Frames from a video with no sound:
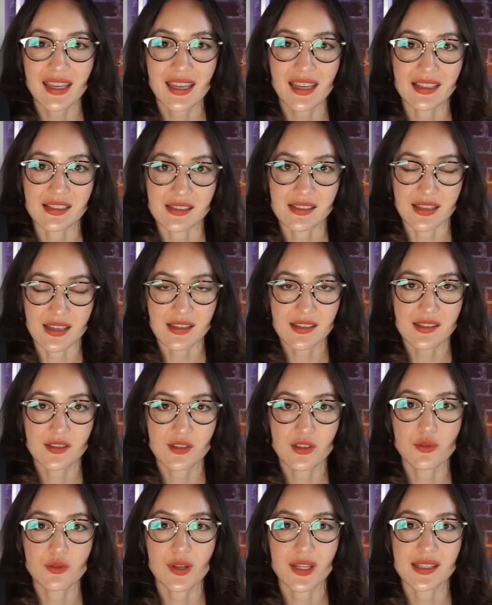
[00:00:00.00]
exists
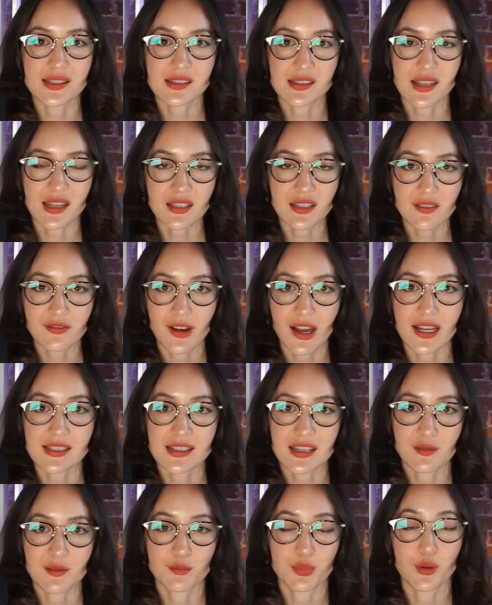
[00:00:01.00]
to
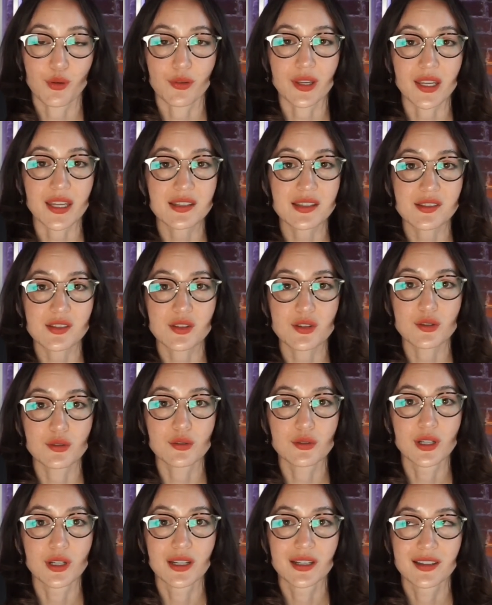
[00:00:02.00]
incentivize employees
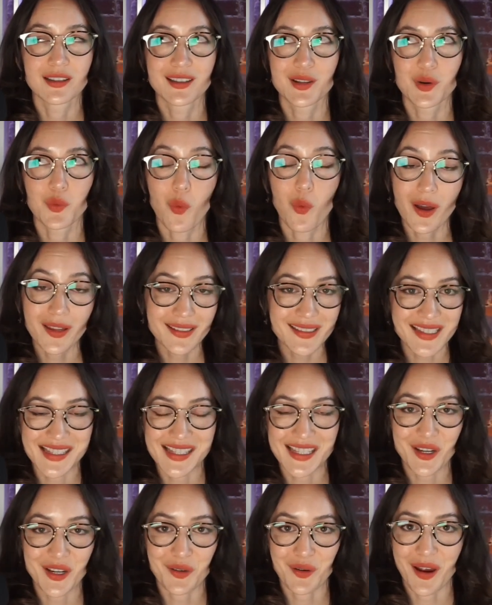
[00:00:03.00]
to 1,
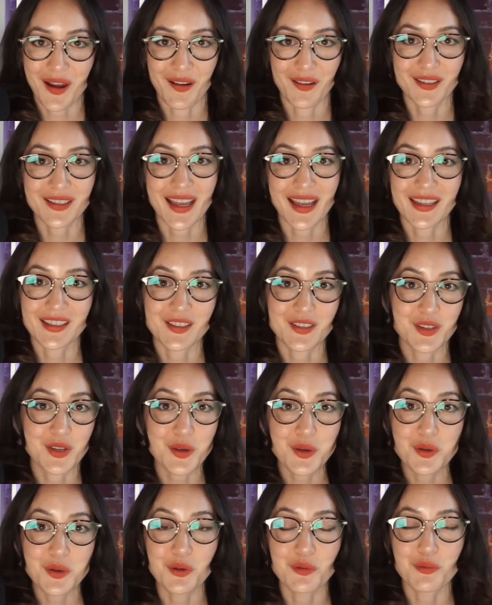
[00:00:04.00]
stick around, and
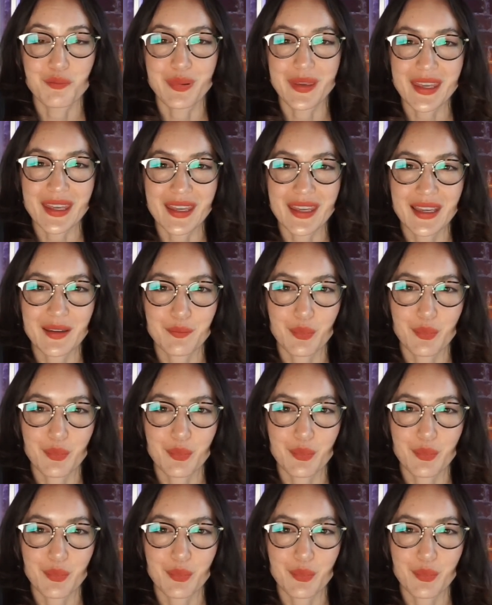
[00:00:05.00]
2, be